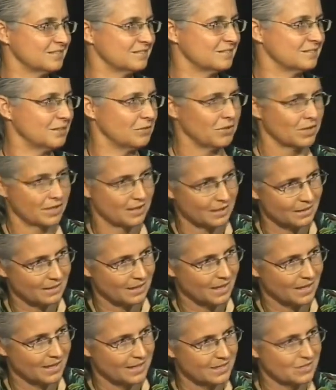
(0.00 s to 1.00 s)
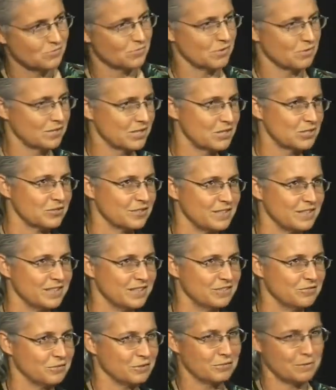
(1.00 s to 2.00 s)
We recognized, we
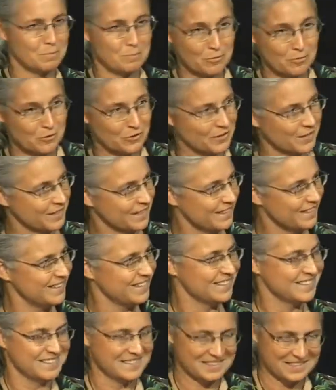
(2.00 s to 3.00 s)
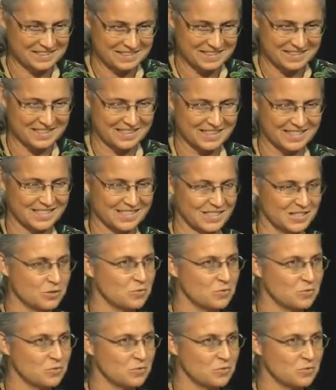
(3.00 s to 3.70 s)
retreated, we reported it, and they did the